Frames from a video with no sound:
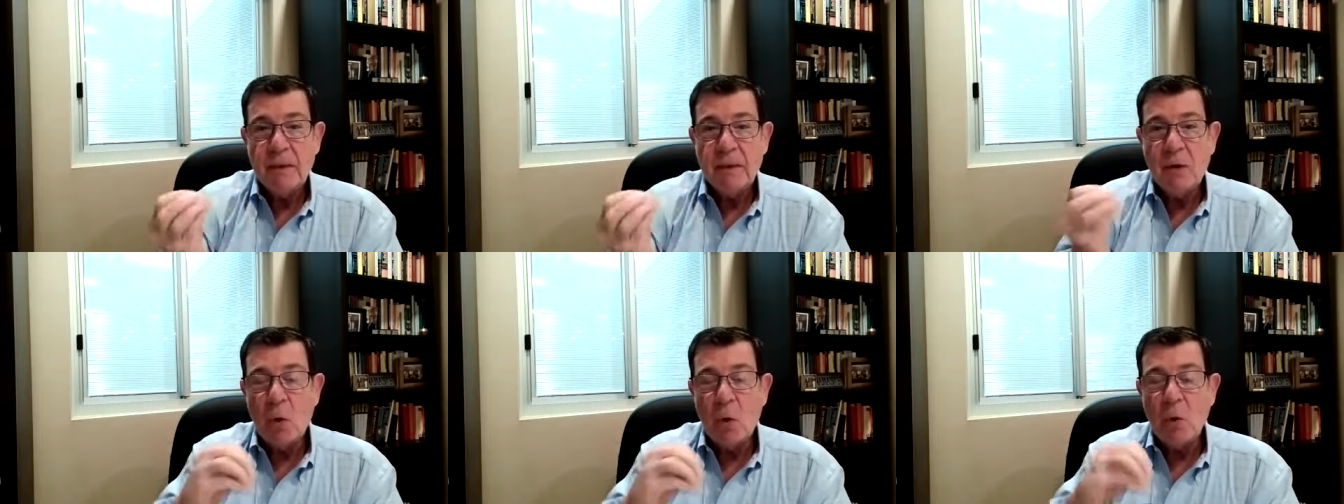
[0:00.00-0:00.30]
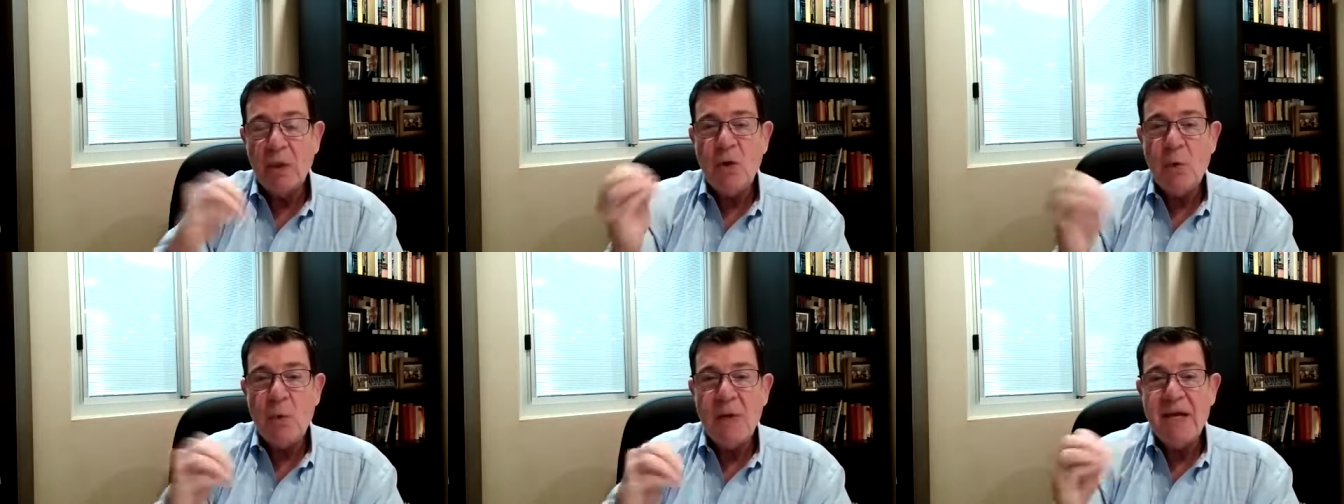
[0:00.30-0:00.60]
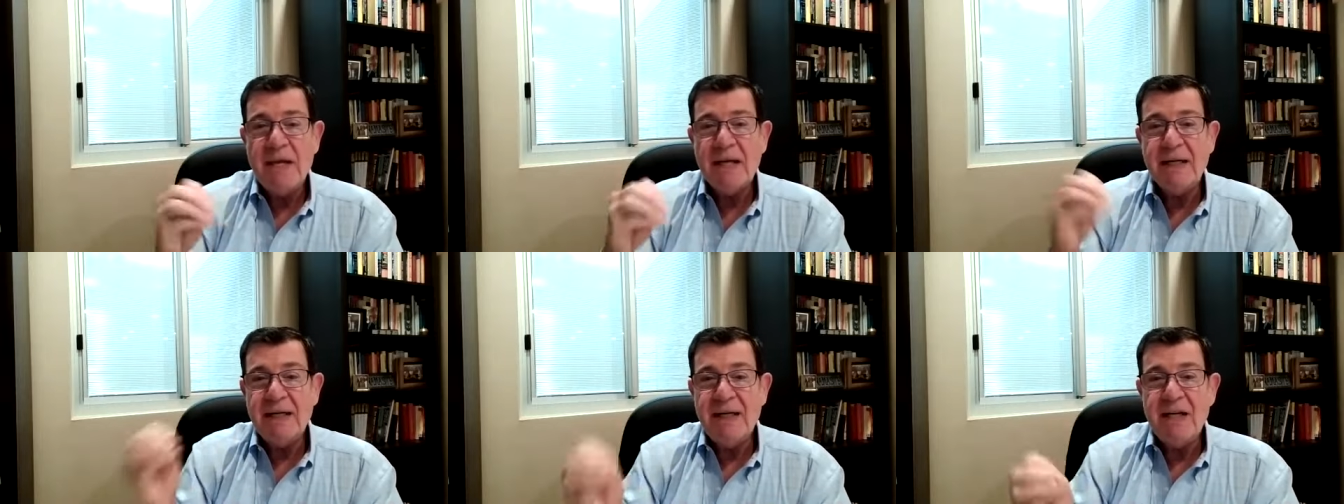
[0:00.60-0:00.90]
Holy
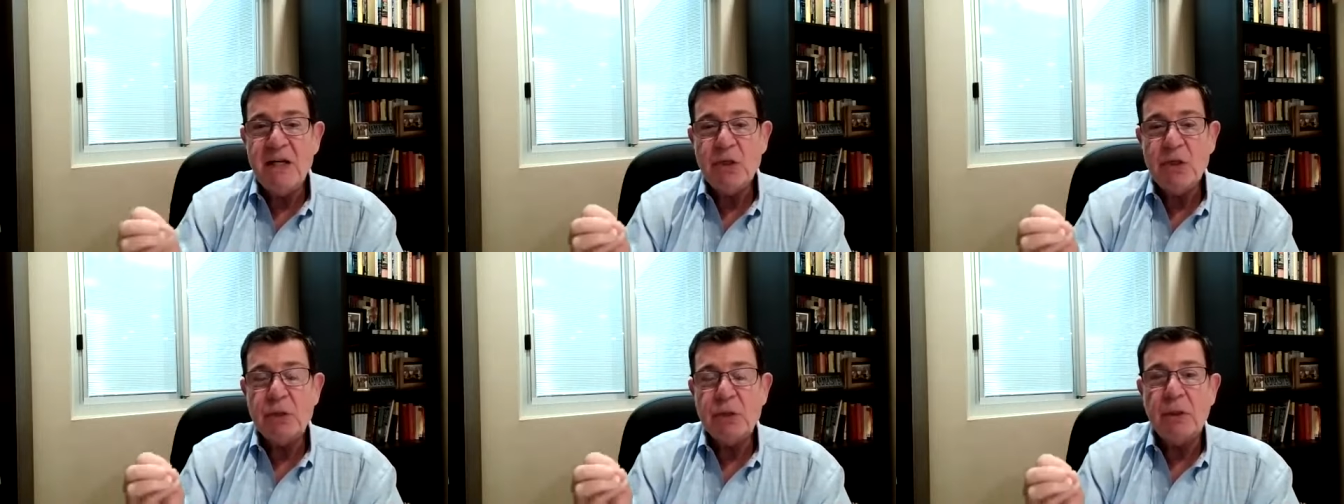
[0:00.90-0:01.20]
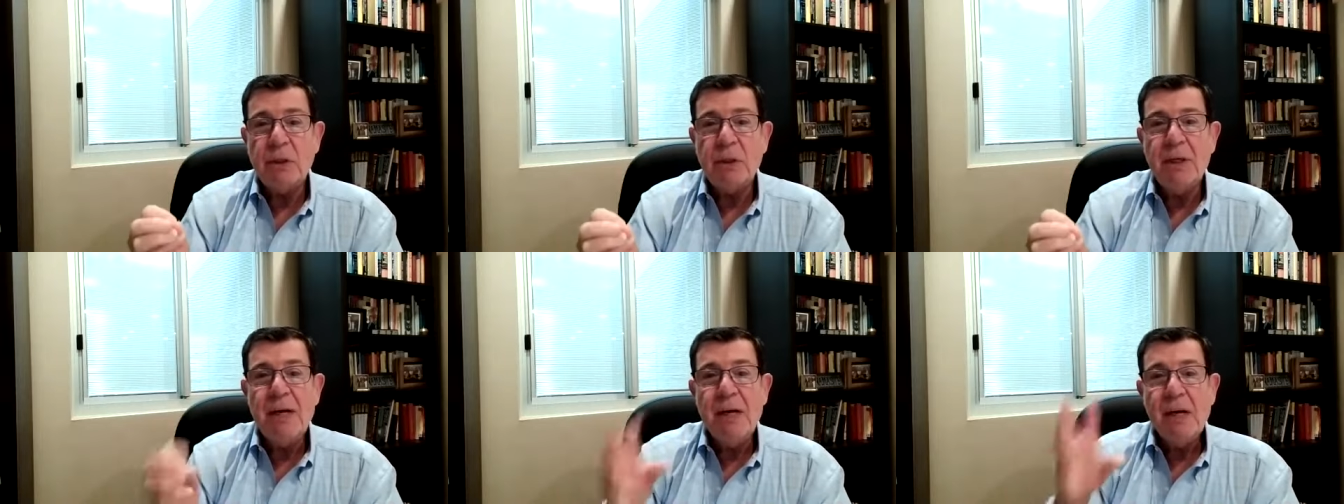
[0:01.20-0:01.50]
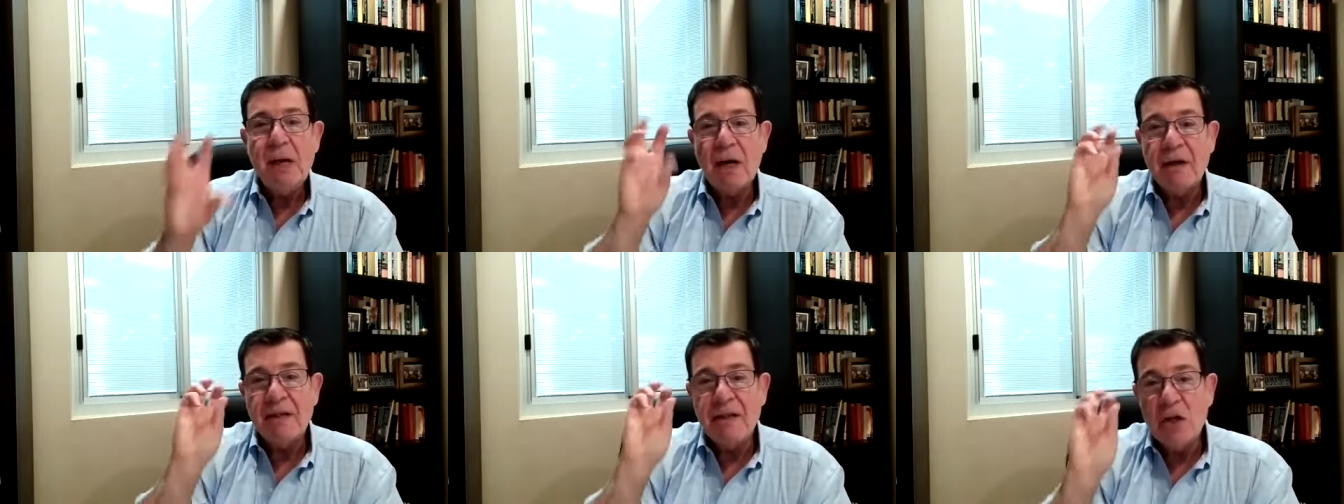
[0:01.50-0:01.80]
Week and Easter
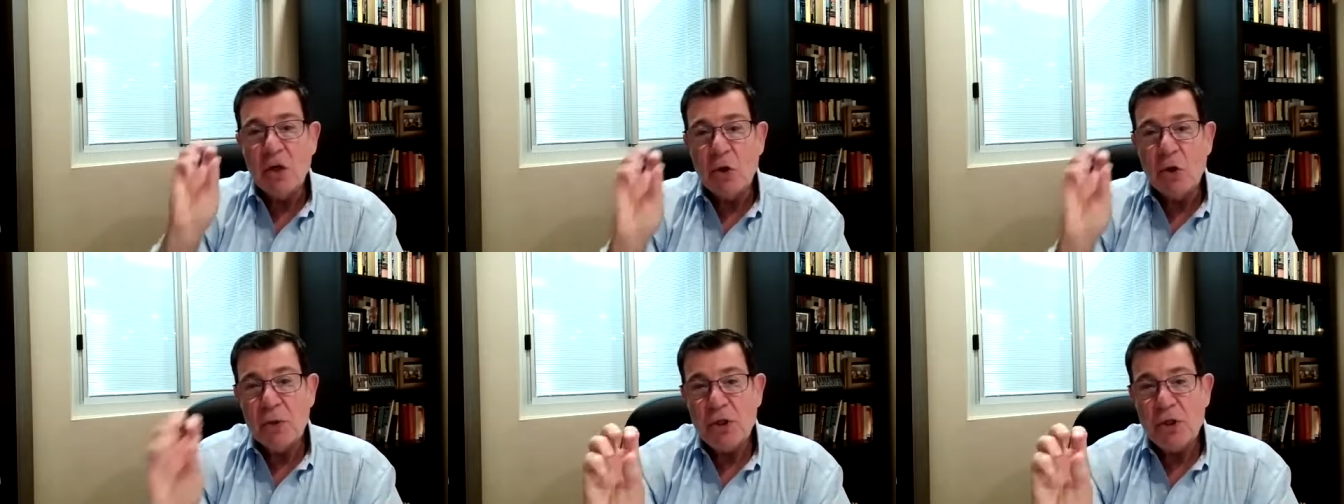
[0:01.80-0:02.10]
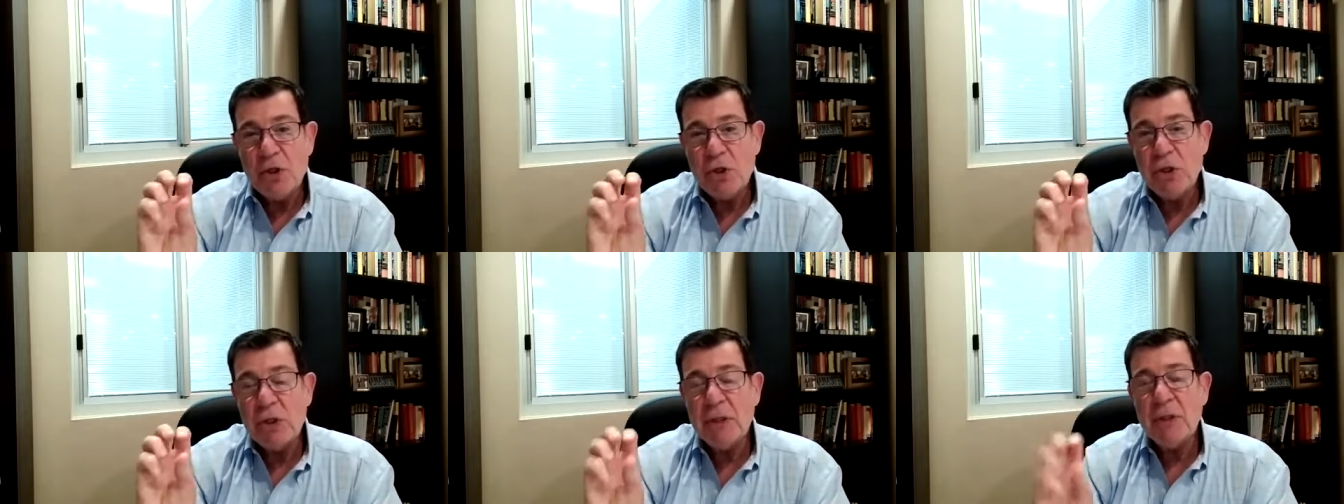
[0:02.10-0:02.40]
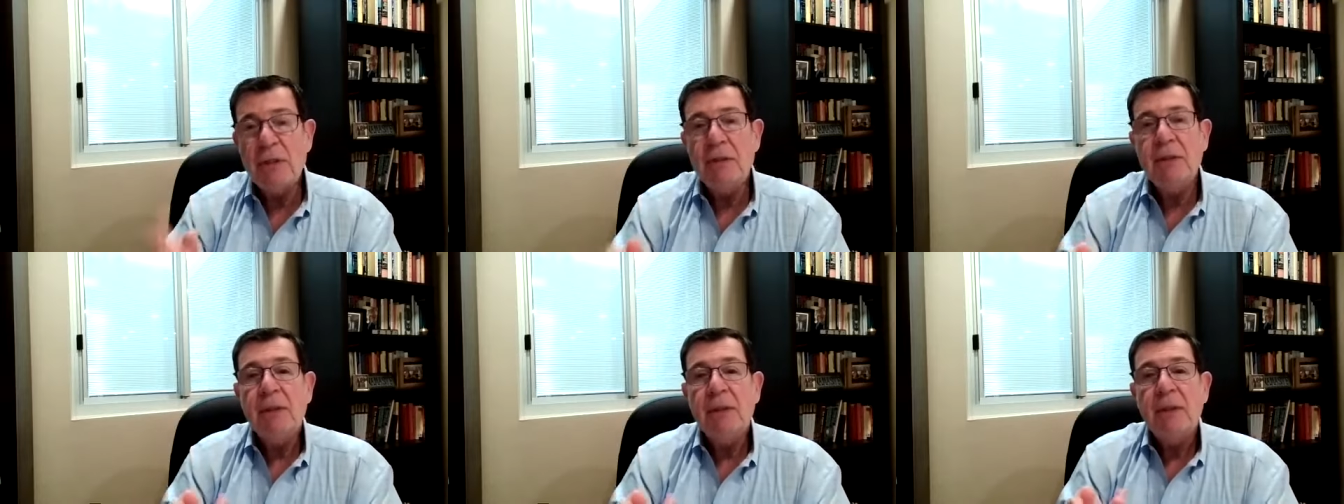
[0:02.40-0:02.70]
are the
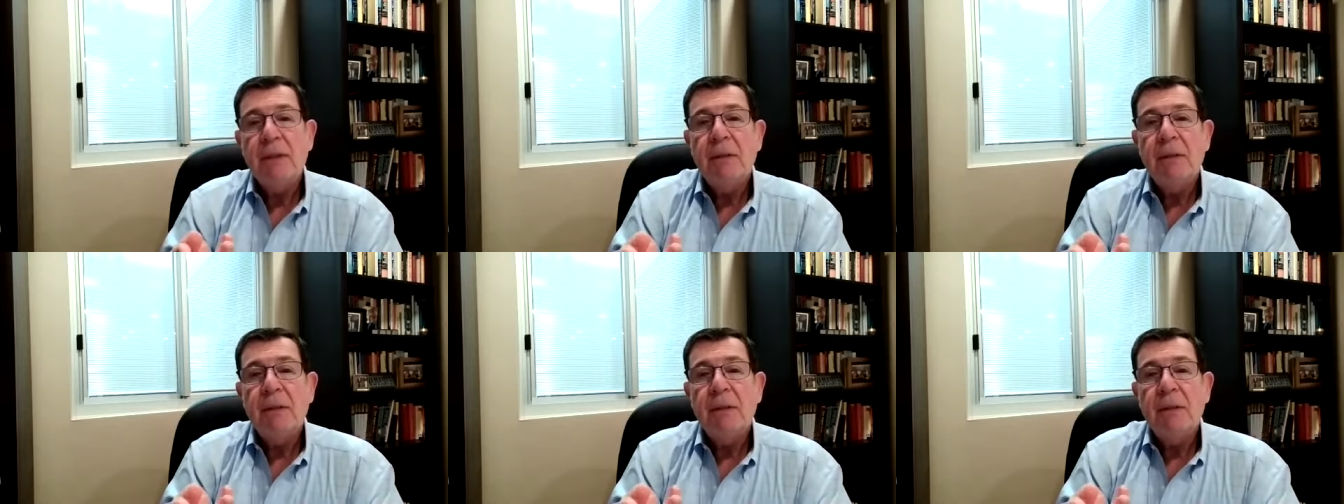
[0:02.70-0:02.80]
Christian